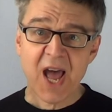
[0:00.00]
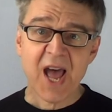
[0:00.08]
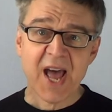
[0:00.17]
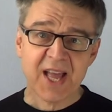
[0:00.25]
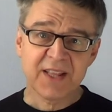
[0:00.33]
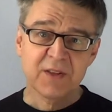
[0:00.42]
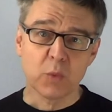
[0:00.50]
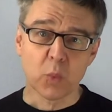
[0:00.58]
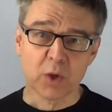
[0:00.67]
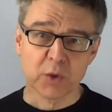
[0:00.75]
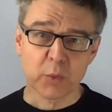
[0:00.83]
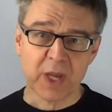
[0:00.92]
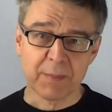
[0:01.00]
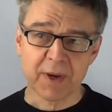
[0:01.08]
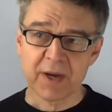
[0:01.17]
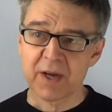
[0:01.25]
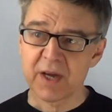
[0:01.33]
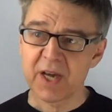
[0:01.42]
and water vapor,
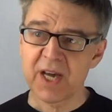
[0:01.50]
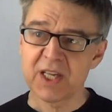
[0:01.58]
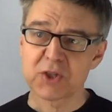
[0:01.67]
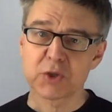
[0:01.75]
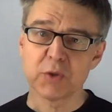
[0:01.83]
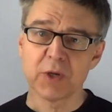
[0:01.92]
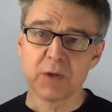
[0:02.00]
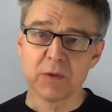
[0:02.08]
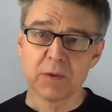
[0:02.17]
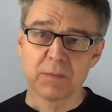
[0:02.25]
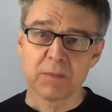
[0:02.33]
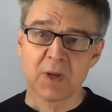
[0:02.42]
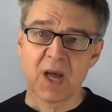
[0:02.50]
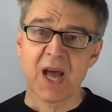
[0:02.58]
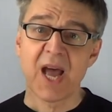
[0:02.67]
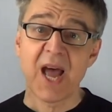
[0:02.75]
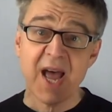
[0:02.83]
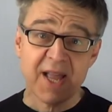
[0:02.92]
H2O,
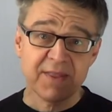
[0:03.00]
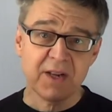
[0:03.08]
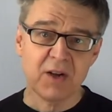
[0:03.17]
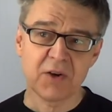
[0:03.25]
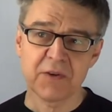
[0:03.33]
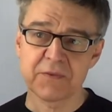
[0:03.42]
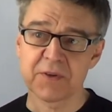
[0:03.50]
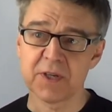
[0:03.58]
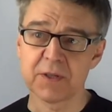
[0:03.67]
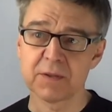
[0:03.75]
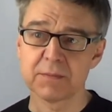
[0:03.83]
and a lot of heat.